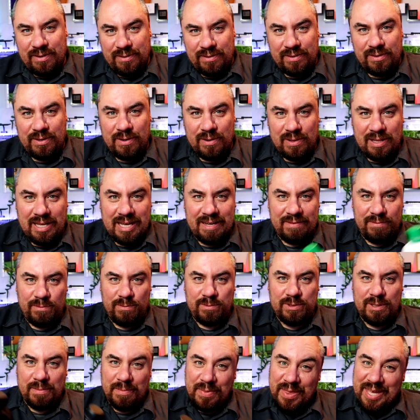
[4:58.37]
or they all
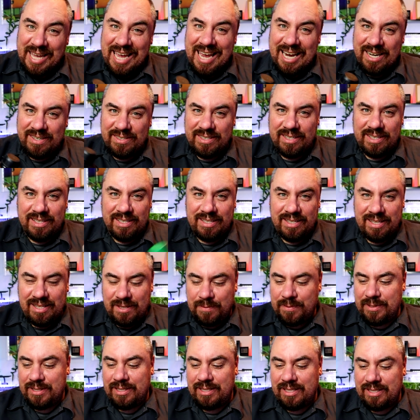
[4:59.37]
have something extra that the
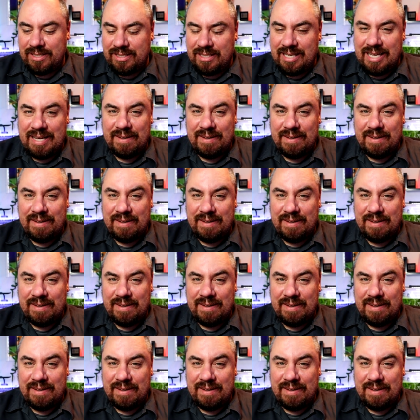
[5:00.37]
other one doesn't